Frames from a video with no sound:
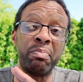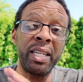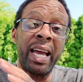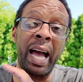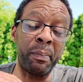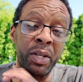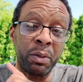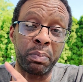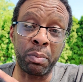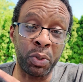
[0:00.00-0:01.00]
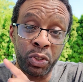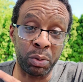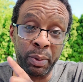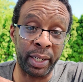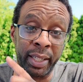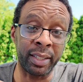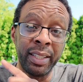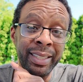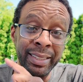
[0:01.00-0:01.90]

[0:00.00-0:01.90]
be happy to promote your brand.